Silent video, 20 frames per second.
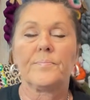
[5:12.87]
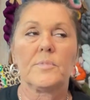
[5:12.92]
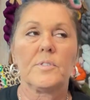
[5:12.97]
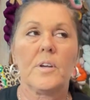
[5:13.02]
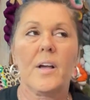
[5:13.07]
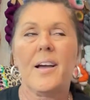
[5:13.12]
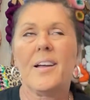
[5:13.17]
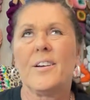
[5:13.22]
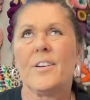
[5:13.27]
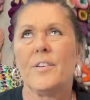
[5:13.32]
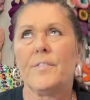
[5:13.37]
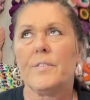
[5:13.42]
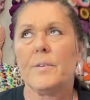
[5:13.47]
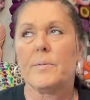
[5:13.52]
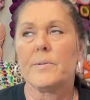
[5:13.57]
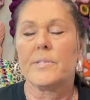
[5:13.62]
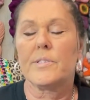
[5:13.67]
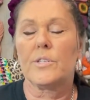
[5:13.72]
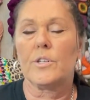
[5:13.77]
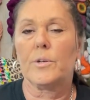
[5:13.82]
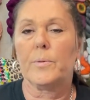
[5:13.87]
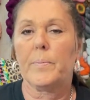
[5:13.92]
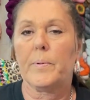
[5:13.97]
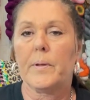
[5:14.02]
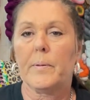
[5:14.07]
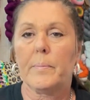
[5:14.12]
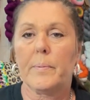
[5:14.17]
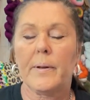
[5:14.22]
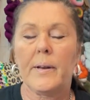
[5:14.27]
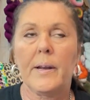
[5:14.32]
So I don't know if it was
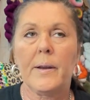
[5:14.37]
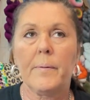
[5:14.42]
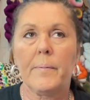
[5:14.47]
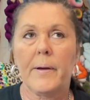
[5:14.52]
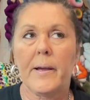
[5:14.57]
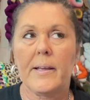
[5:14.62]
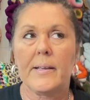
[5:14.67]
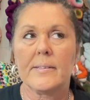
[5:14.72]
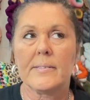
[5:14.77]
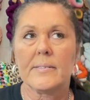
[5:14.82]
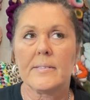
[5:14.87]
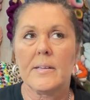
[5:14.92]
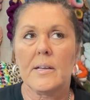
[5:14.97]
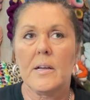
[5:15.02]
stupid, but anyways,